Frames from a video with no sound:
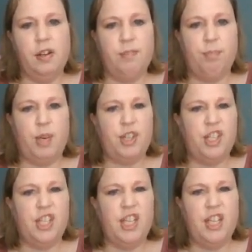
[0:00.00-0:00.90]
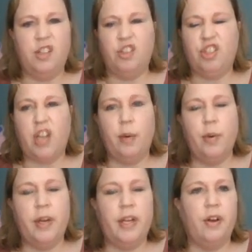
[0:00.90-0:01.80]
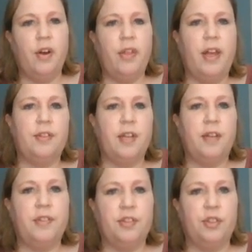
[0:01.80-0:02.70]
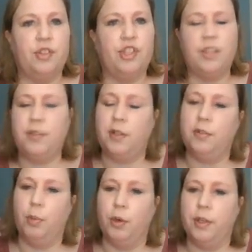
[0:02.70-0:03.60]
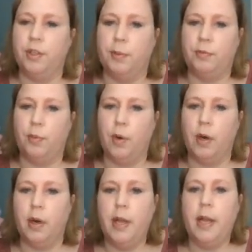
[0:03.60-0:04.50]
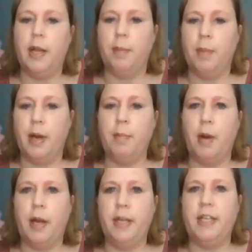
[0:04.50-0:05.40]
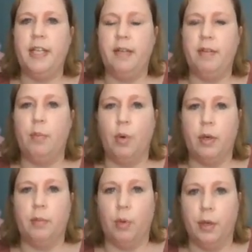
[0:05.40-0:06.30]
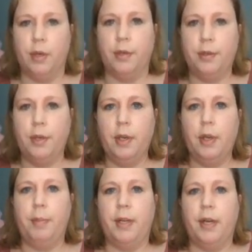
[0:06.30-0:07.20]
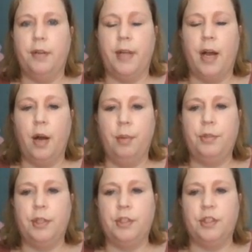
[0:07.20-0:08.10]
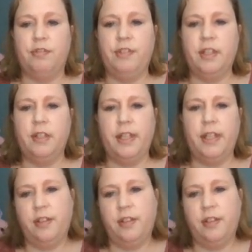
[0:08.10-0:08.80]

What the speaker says: Brushing teeth and showering and all that stuff is still just as important as before. In my mind, even more important because it helps you just feel